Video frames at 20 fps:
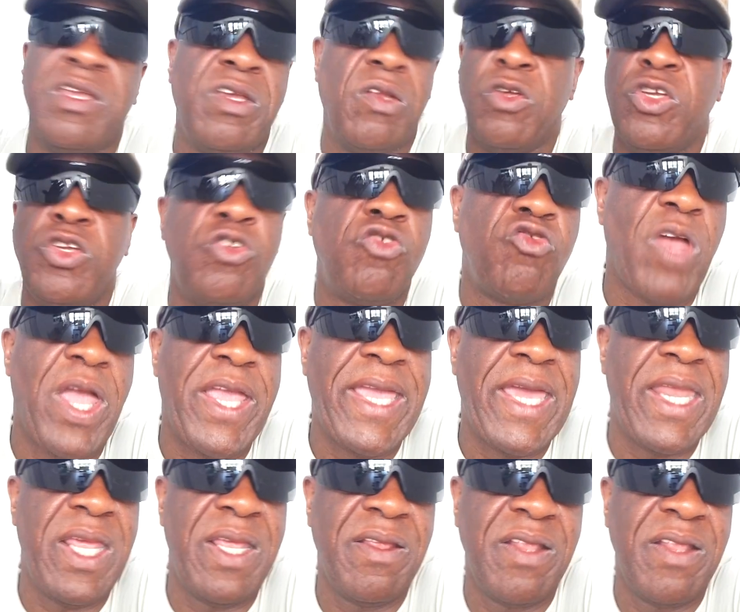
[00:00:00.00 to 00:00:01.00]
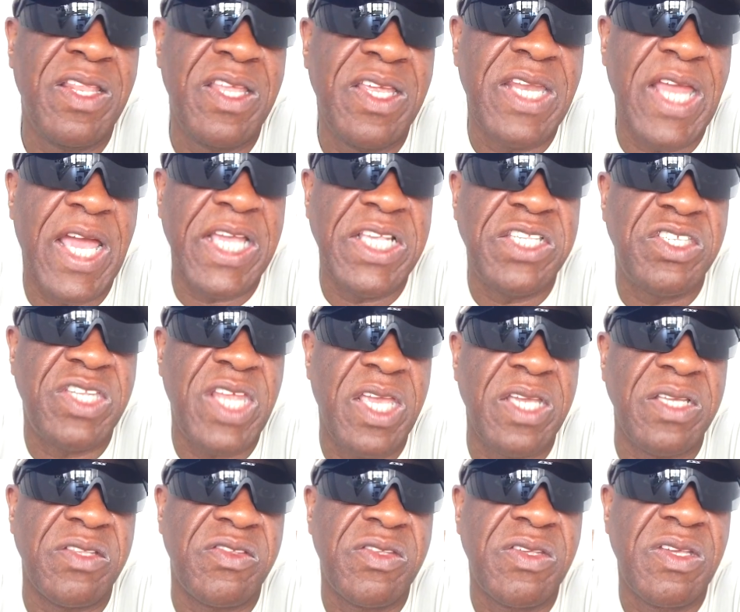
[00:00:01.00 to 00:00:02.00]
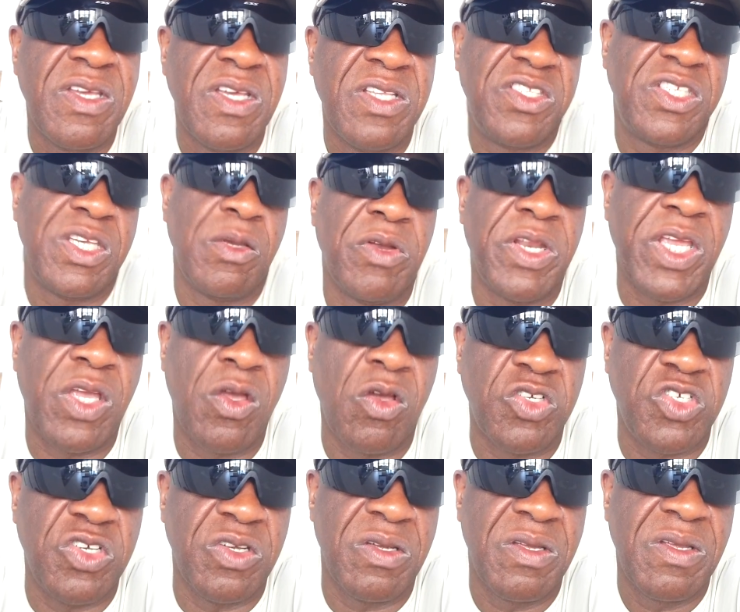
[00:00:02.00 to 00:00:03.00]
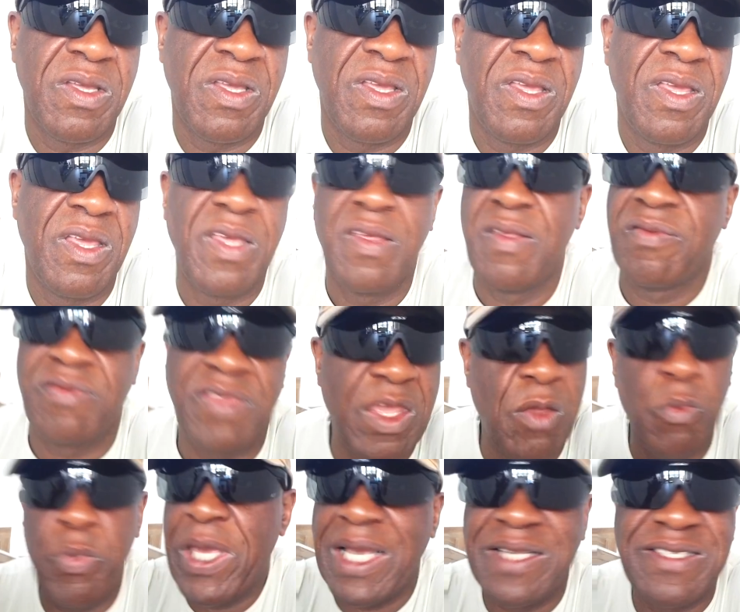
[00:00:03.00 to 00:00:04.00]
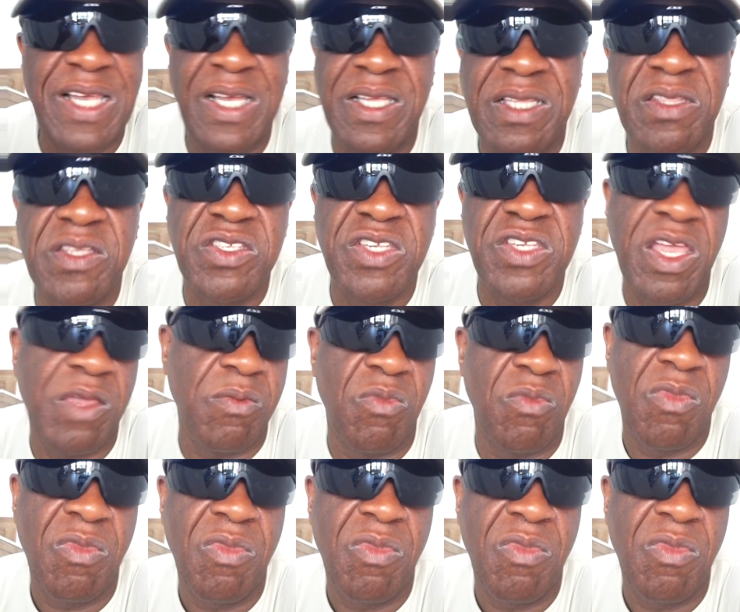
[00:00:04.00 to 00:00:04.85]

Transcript: You know, you try and get it in the United States and see what it costs you. It'll be exactly the same.